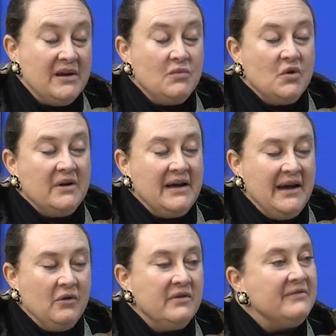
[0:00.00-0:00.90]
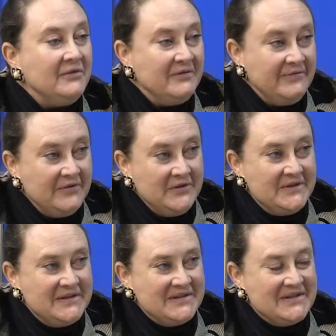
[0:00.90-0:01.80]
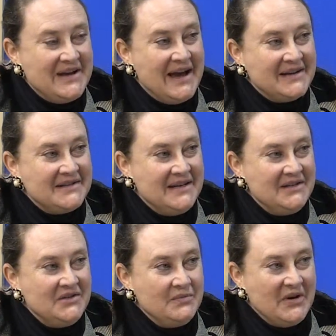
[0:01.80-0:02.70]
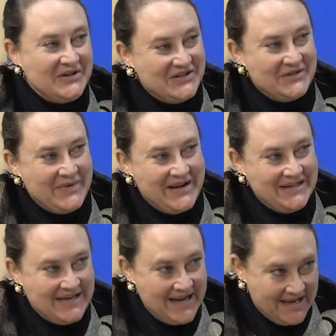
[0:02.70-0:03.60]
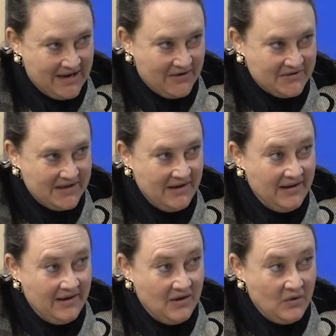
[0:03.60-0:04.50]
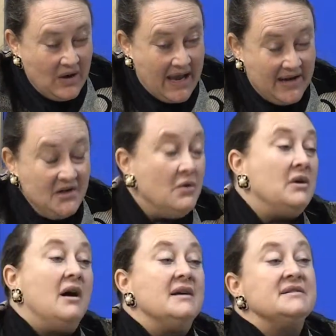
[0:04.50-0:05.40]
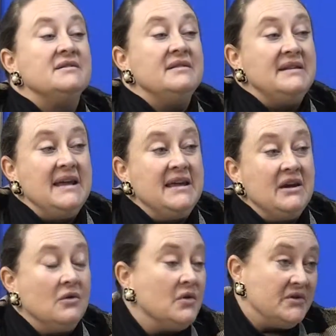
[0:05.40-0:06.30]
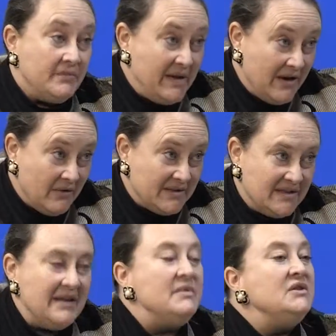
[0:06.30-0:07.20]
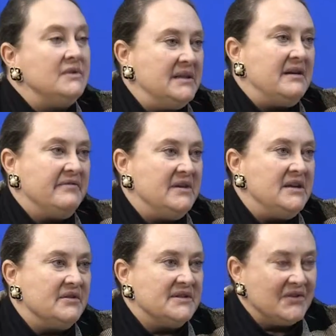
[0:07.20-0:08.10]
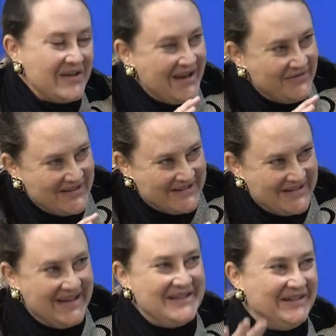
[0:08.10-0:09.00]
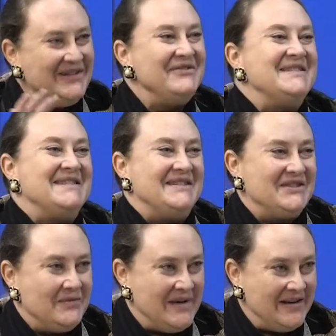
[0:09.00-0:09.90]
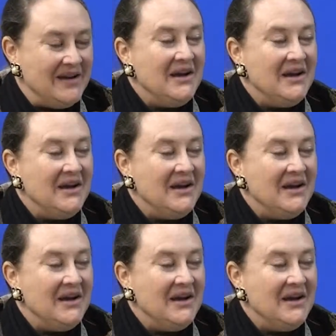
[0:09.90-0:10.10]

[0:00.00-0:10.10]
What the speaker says: more healthful foods and snacks into participating daycares at no cost to the daycare or to parents, and they've been doing that for years. So they have this delivery system, and